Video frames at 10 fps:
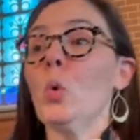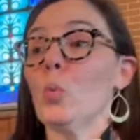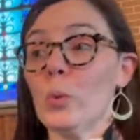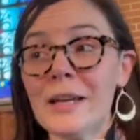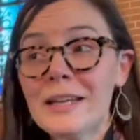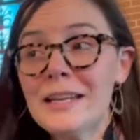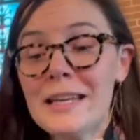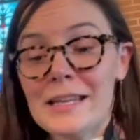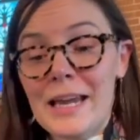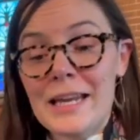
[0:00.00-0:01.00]
We
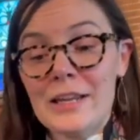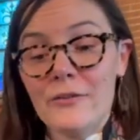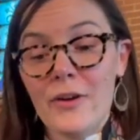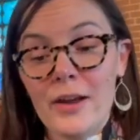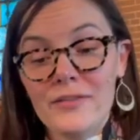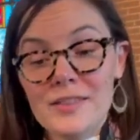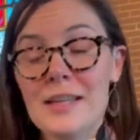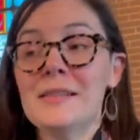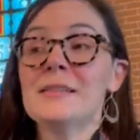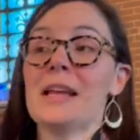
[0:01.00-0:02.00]
need 85
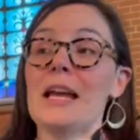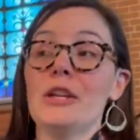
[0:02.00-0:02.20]
cents